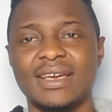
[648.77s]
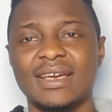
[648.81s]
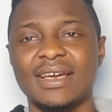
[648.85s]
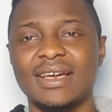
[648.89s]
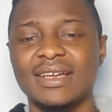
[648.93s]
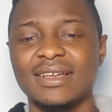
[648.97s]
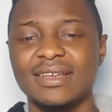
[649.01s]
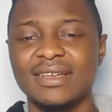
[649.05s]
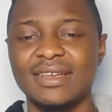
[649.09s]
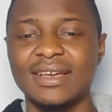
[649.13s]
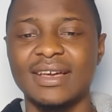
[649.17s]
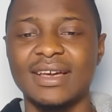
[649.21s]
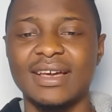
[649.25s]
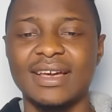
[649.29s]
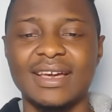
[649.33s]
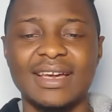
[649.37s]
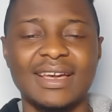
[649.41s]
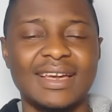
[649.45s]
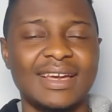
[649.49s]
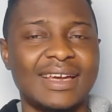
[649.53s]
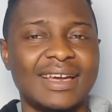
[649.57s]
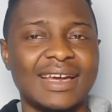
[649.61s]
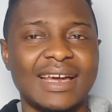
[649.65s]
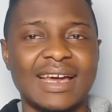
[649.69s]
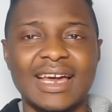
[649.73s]
I, uh,
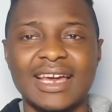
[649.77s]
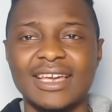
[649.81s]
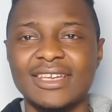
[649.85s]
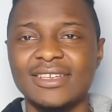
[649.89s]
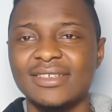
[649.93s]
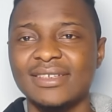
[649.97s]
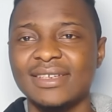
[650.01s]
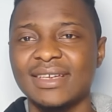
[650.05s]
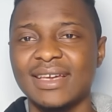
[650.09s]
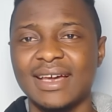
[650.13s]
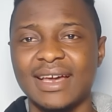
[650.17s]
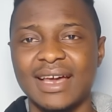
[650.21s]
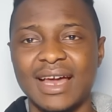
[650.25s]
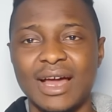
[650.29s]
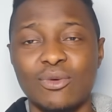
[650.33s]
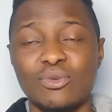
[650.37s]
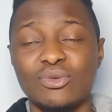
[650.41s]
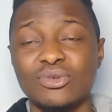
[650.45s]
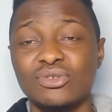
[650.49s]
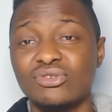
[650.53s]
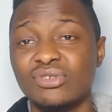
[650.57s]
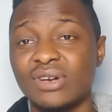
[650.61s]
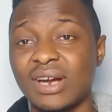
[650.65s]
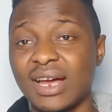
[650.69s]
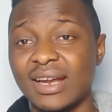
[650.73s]
I
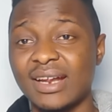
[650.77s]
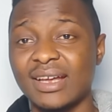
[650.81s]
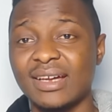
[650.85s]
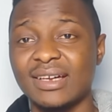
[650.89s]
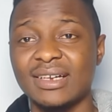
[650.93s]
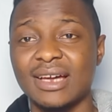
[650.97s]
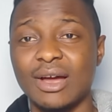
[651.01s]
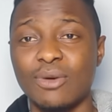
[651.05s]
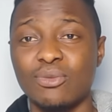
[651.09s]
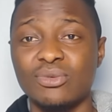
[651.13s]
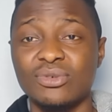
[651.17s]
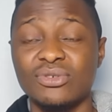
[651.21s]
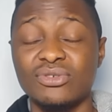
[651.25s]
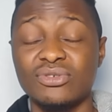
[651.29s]
would rather,